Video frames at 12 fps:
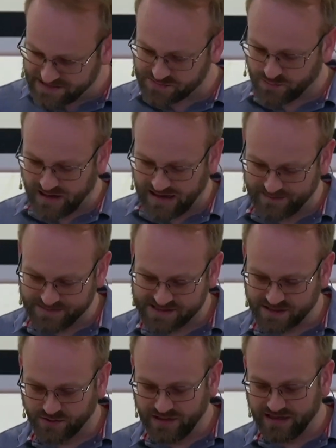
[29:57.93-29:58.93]
why I'm
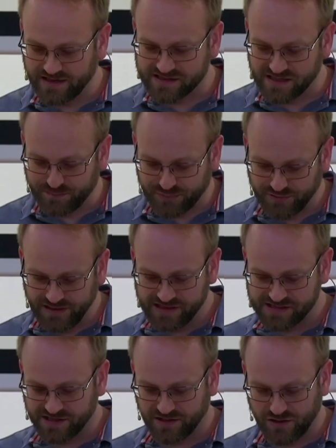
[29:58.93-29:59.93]
so eager to
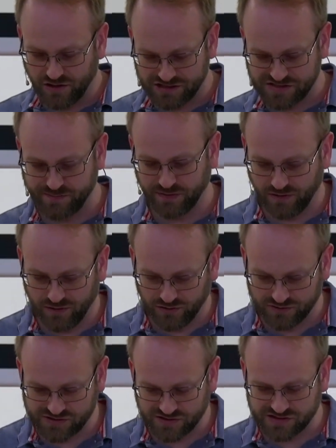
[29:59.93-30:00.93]
preach the gospel
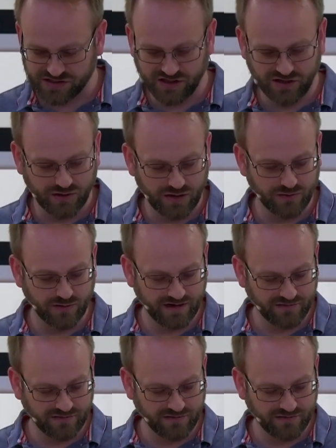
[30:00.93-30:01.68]
also to you who are in